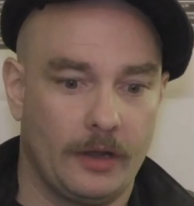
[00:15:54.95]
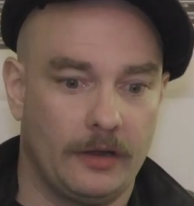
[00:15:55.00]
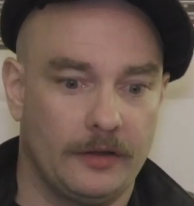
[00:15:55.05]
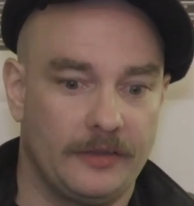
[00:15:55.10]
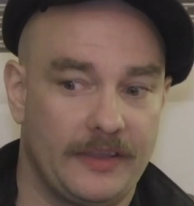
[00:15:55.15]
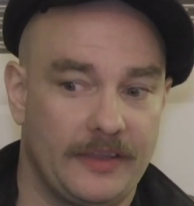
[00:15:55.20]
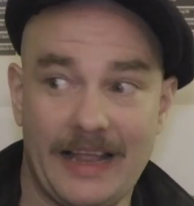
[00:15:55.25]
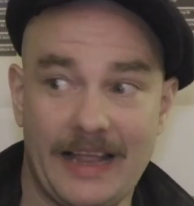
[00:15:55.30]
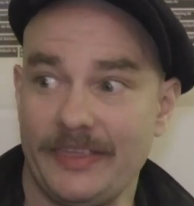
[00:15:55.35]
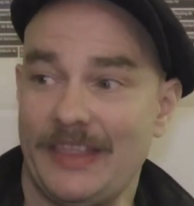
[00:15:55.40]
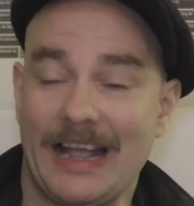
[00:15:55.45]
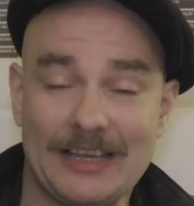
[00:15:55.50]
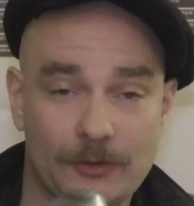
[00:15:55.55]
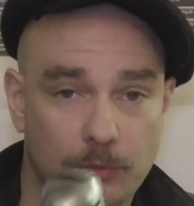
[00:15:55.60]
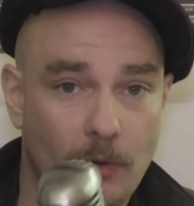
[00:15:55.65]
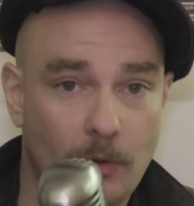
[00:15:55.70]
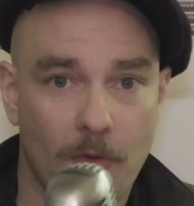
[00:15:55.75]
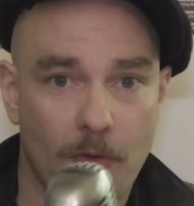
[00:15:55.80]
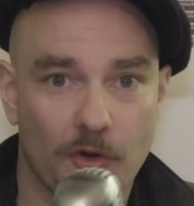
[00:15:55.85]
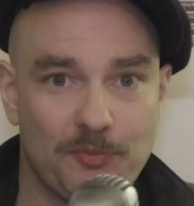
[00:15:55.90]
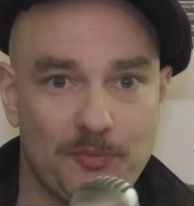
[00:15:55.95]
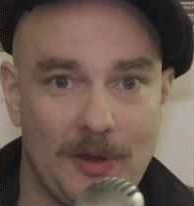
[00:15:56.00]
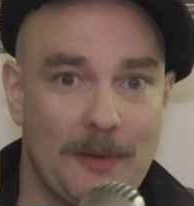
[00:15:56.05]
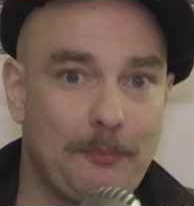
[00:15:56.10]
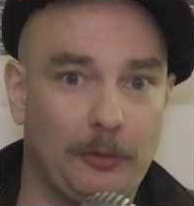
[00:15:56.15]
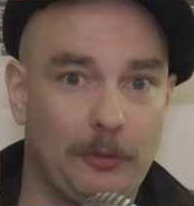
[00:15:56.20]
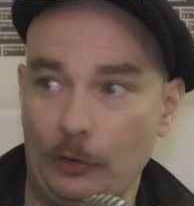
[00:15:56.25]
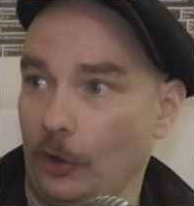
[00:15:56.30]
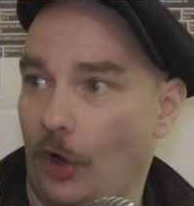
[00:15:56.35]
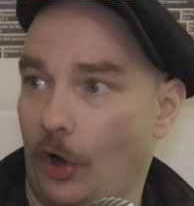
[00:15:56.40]
That, that's what most
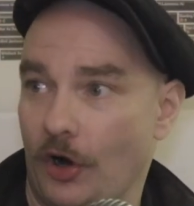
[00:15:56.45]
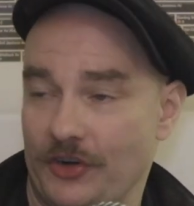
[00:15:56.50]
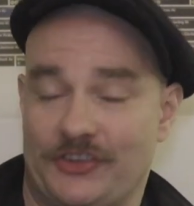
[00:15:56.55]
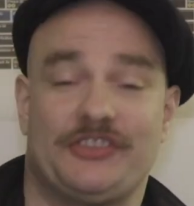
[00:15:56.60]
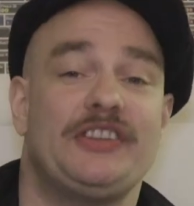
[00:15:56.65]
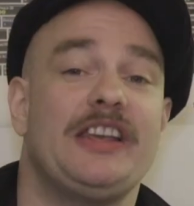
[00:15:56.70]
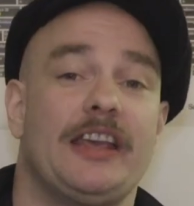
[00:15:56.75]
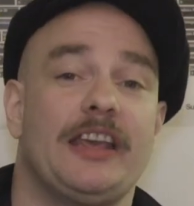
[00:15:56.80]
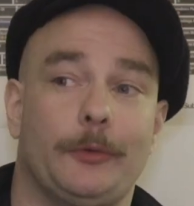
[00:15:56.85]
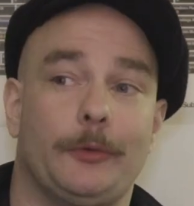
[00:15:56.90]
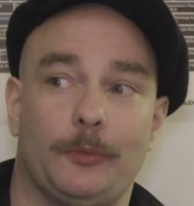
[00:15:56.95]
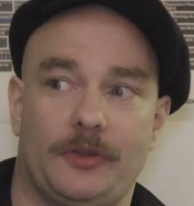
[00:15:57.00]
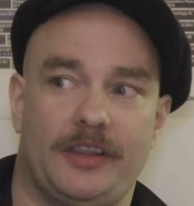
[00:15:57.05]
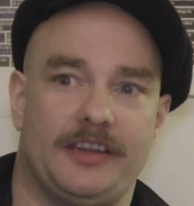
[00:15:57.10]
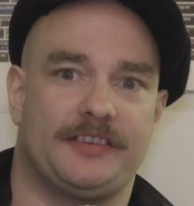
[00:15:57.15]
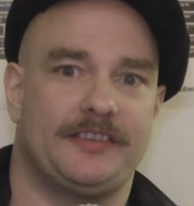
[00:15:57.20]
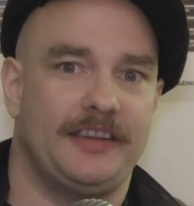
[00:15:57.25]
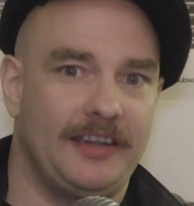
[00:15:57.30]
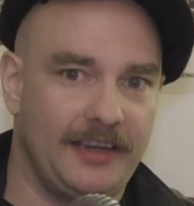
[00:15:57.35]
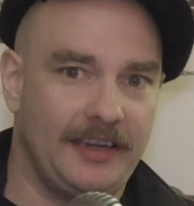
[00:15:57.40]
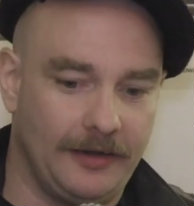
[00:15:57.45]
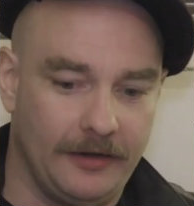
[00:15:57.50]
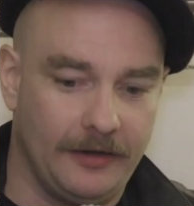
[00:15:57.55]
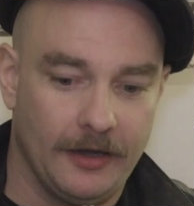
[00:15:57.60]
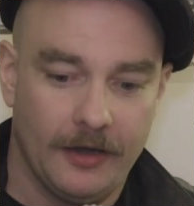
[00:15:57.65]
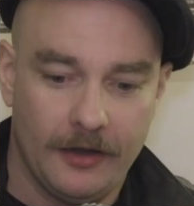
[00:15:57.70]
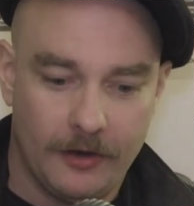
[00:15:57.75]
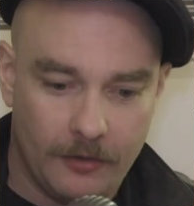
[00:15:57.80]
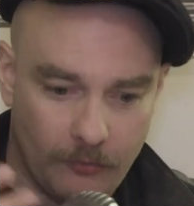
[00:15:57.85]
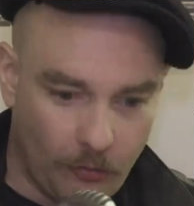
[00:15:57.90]
people are seeing when they see
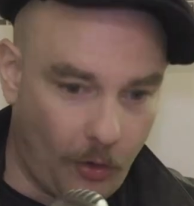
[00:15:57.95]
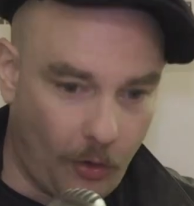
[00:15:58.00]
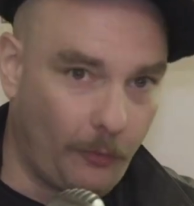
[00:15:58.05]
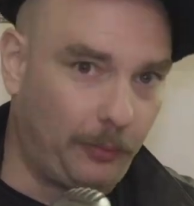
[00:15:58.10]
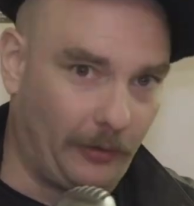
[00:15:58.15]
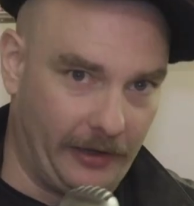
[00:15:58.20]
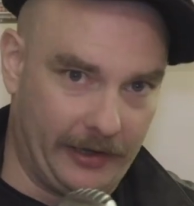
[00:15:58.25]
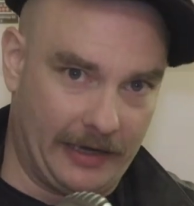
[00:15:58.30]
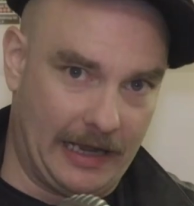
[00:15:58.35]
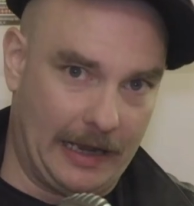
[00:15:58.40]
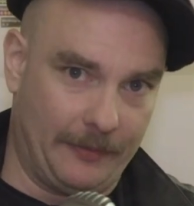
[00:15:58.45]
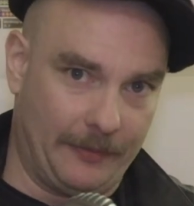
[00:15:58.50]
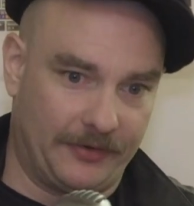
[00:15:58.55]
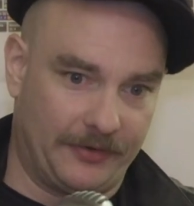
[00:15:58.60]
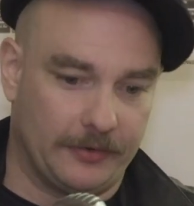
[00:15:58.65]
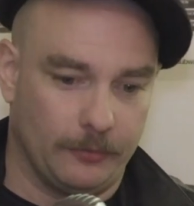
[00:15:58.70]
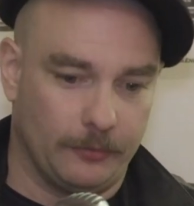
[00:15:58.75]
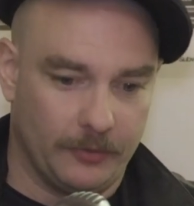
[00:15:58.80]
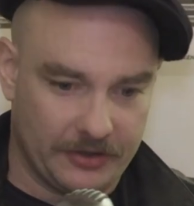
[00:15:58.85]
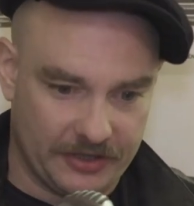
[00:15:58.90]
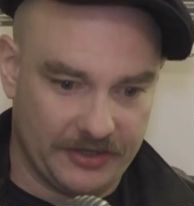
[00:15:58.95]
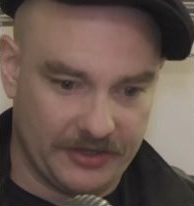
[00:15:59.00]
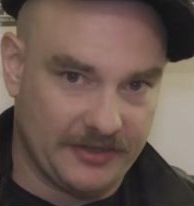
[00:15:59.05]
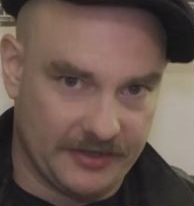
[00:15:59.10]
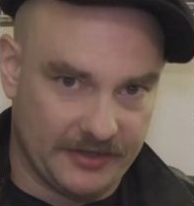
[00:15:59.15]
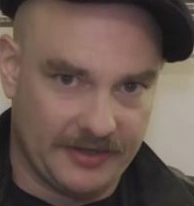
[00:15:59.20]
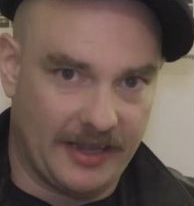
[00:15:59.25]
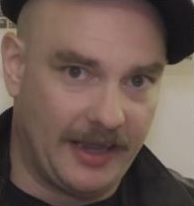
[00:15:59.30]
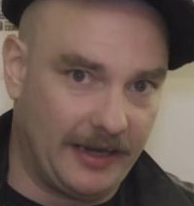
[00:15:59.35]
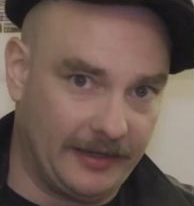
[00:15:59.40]
role-playing games, which is to
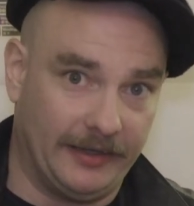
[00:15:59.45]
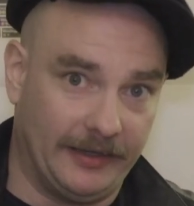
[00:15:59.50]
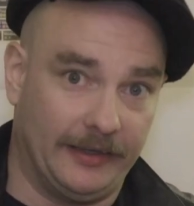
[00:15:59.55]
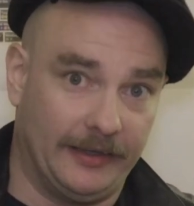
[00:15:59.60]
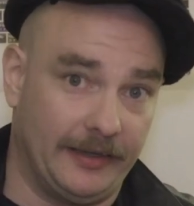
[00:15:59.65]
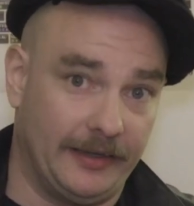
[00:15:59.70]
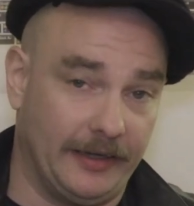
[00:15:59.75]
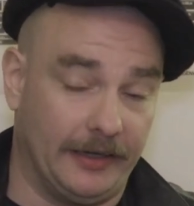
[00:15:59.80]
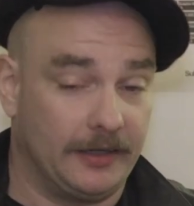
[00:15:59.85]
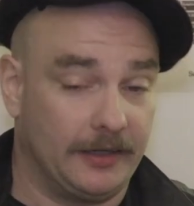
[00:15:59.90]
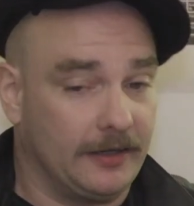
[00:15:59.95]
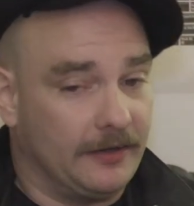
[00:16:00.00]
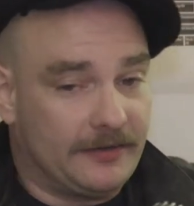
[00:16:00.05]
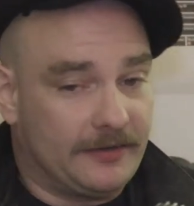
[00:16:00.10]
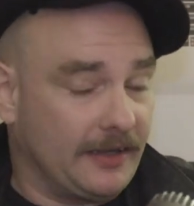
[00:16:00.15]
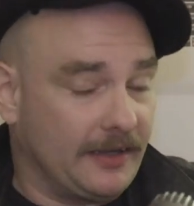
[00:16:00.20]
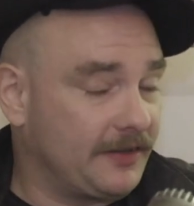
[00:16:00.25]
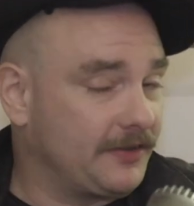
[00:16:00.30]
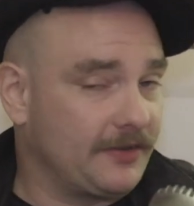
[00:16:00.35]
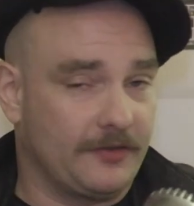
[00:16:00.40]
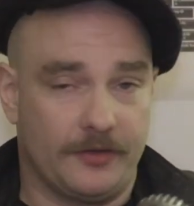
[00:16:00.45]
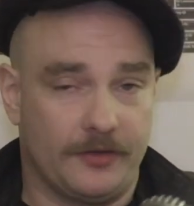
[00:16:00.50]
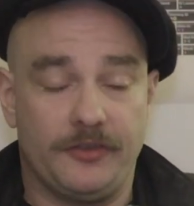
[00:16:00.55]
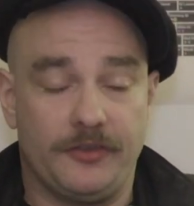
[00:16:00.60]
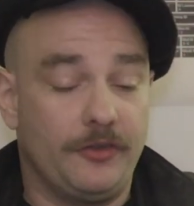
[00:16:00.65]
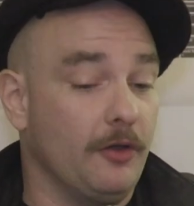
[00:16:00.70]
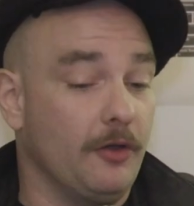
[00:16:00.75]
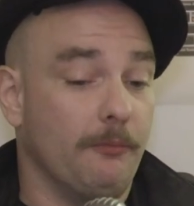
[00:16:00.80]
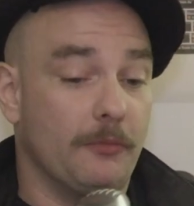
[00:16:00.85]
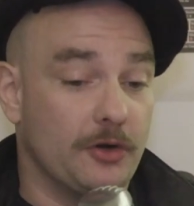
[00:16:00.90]
say D&D, because that's
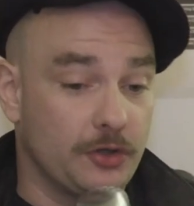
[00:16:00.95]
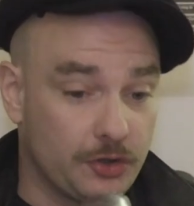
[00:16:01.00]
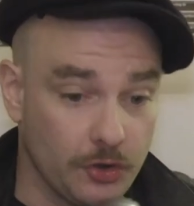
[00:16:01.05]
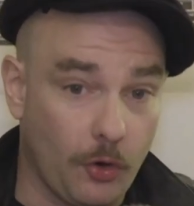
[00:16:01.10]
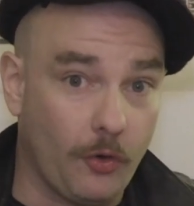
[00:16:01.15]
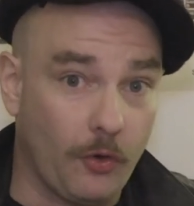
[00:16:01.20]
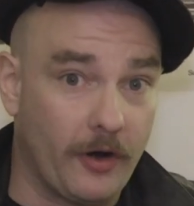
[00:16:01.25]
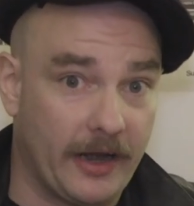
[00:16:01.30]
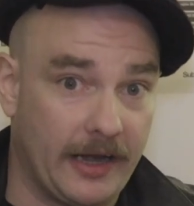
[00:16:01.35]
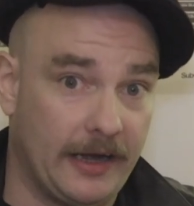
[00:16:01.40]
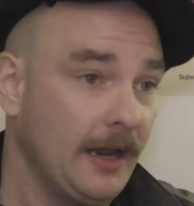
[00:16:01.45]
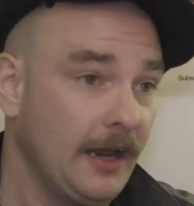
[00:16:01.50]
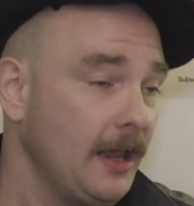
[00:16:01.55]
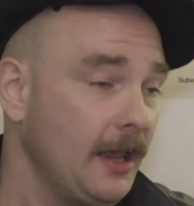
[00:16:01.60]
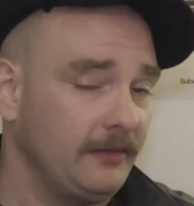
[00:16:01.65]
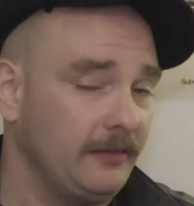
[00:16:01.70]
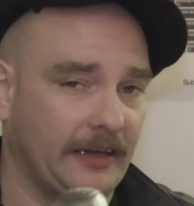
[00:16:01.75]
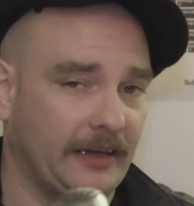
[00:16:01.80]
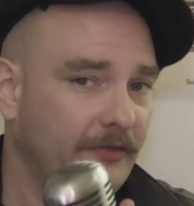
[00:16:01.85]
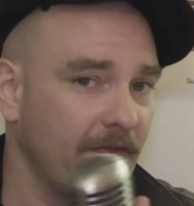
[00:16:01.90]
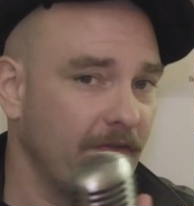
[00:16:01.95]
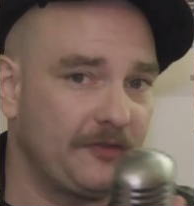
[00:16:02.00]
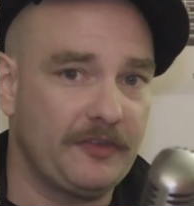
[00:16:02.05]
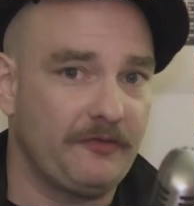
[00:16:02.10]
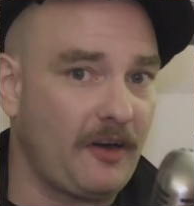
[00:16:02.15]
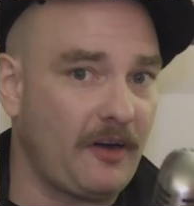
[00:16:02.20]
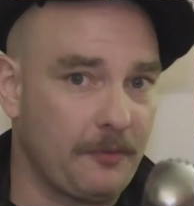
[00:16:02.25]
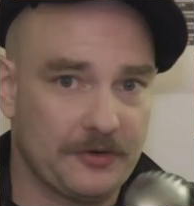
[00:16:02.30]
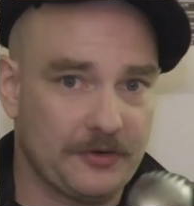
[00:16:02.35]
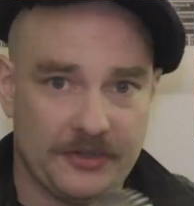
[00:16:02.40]
the majority, like
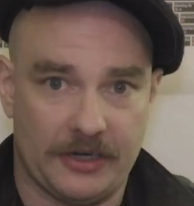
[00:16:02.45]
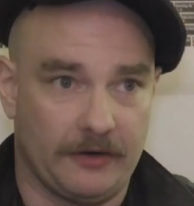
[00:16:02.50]
55% of